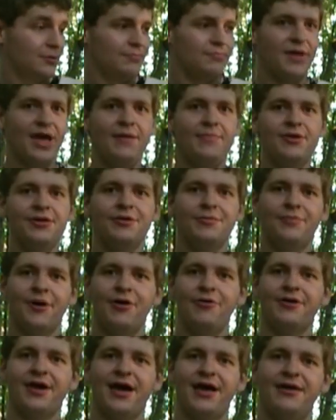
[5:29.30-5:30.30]
maybe you'll
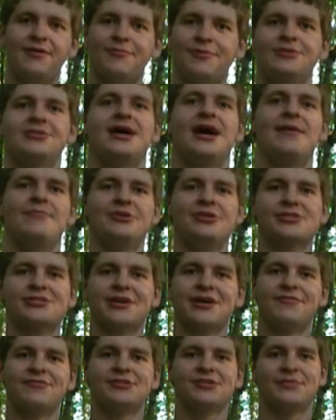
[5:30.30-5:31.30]
poke at it one time and
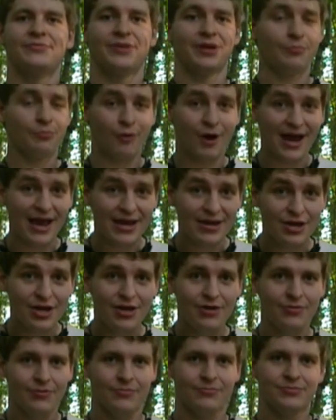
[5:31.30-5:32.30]
discover something brand
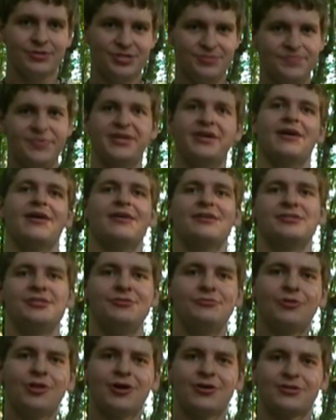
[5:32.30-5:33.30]
new just because
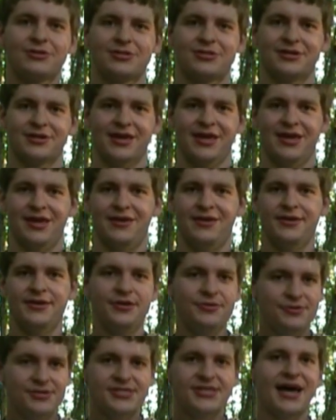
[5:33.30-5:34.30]
you looked again and
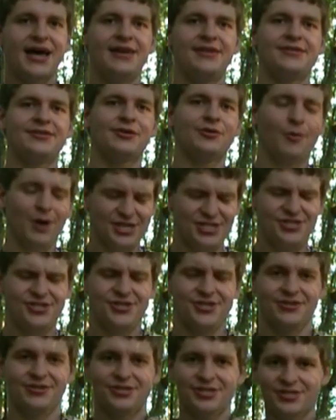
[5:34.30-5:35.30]
you decided to
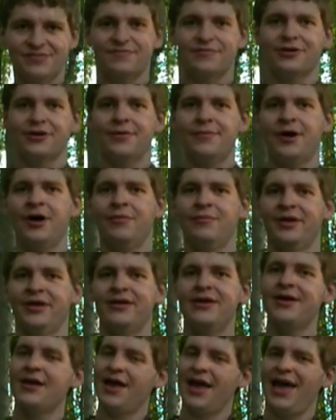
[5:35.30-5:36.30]
question just for a moment.
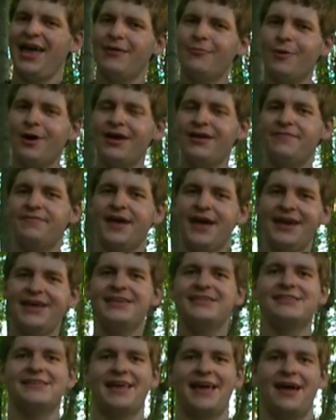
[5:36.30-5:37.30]
Hey, what if that
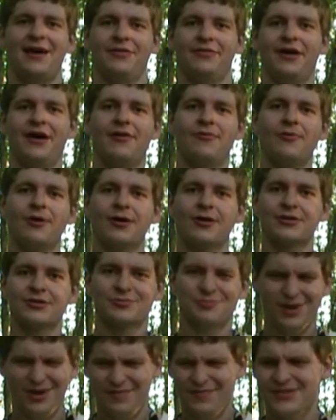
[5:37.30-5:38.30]
isn't how that
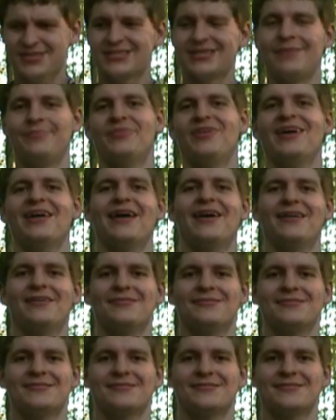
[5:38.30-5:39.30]
works? What if it's something
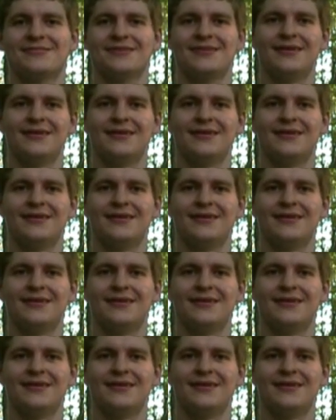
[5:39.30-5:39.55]
else?